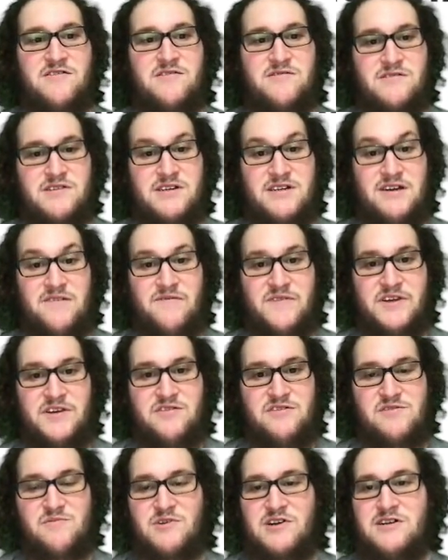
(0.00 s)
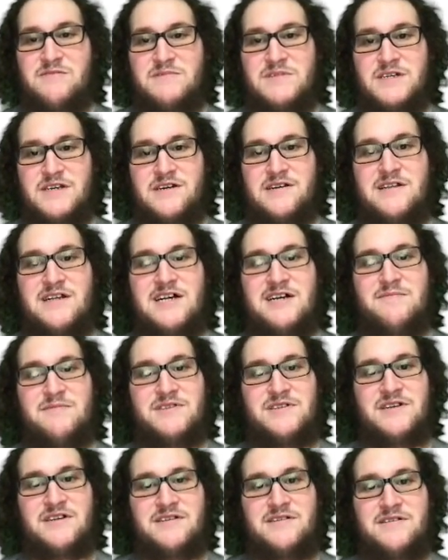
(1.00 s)
could have huge problems and
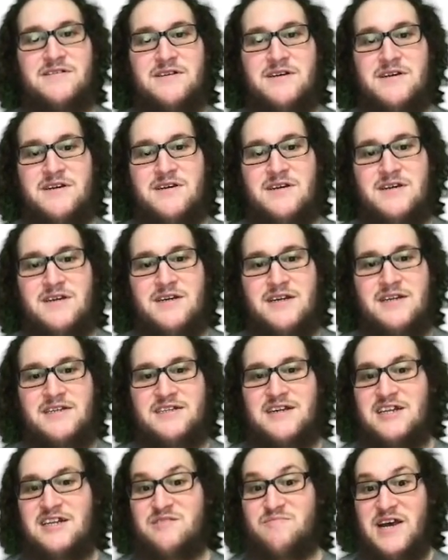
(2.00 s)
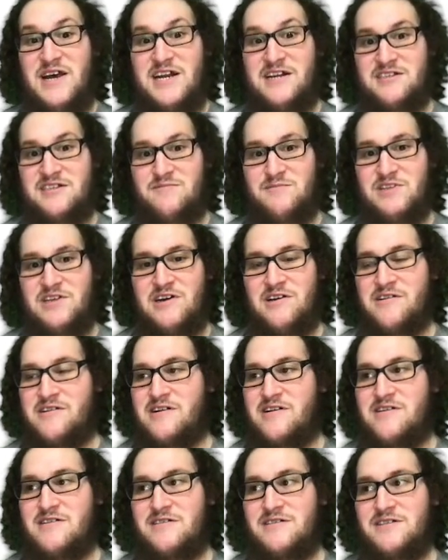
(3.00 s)
collapse. Like it's not as bad as some of the other
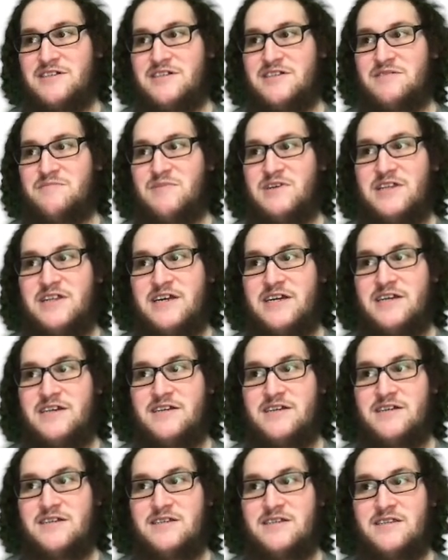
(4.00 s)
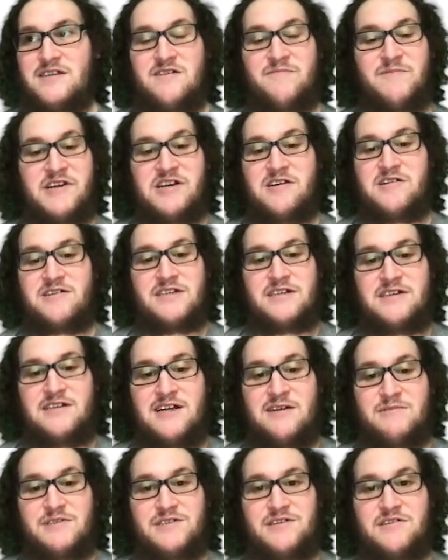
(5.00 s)
currencies, but like there could be currency
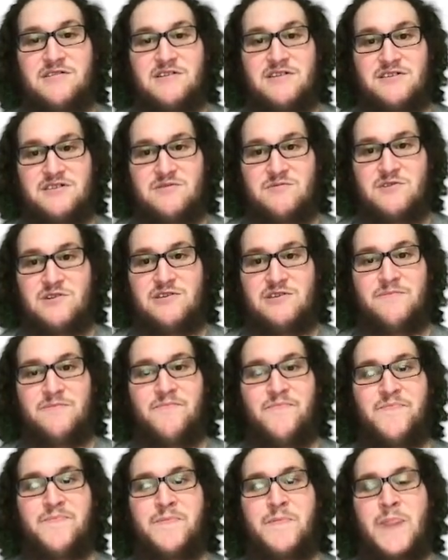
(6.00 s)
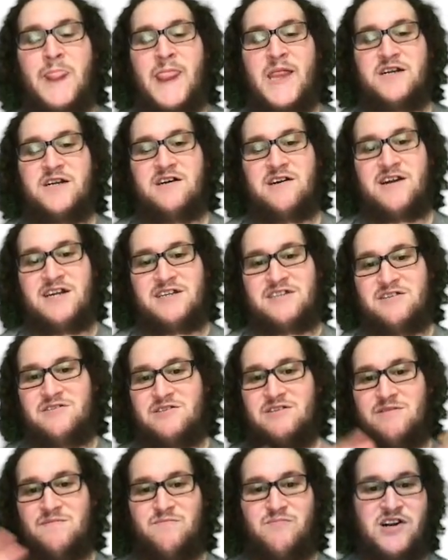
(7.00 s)
collapses all across the world. All right, so
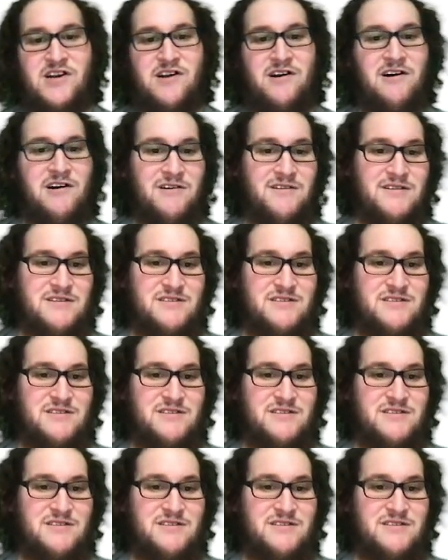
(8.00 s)
to bring all this